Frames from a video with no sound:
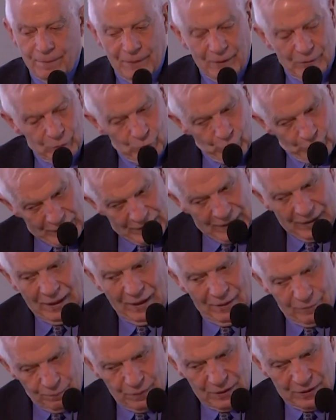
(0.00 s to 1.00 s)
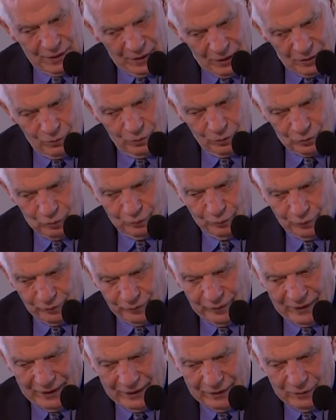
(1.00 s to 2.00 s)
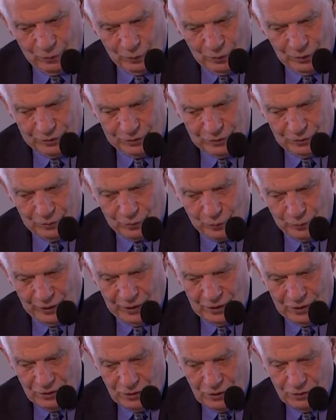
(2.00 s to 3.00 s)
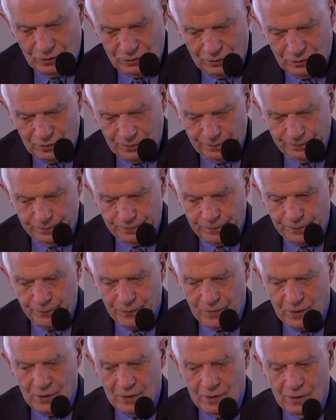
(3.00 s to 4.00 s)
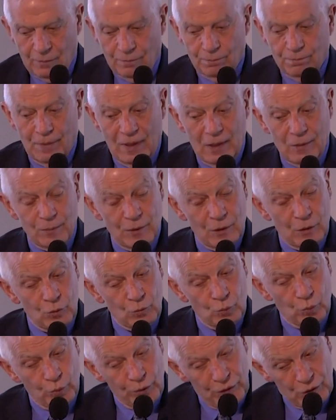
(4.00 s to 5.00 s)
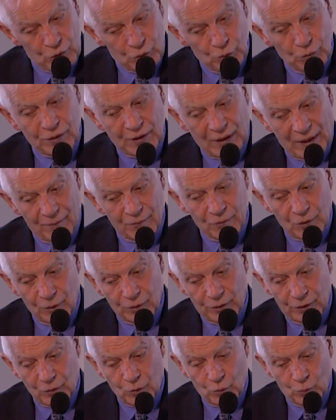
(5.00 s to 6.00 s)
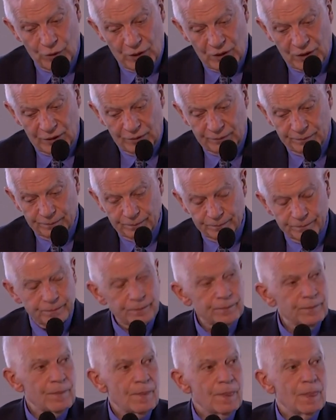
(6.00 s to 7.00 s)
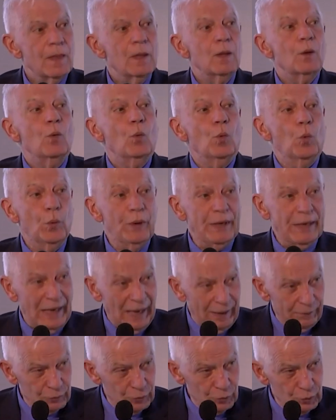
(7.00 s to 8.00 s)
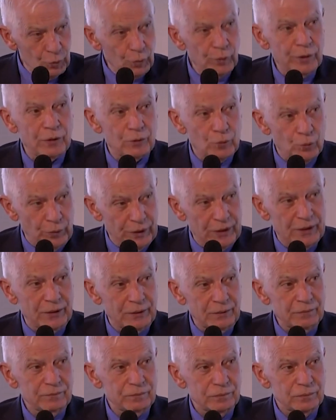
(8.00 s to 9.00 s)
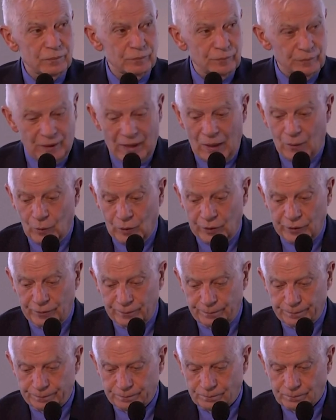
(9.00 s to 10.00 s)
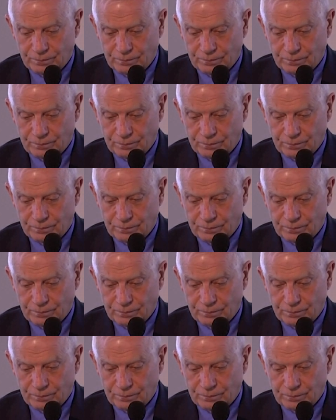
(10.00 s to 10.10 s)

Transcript: But we have been able to provide what Ukraine needed. Maybe we should have done it quicker. We have to do it quicker from now on,